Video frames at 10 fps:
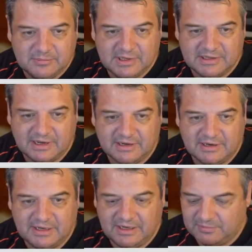Plug that in
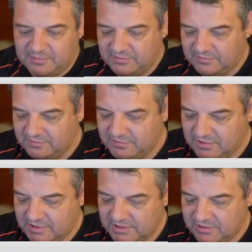here,
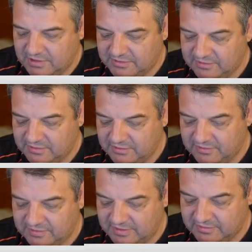
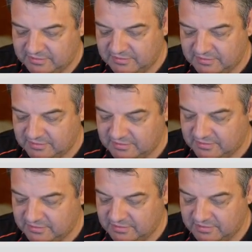
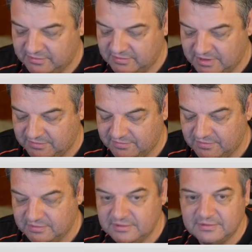
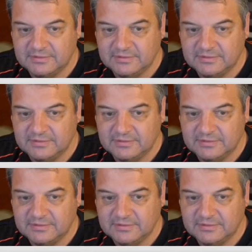$9906.94.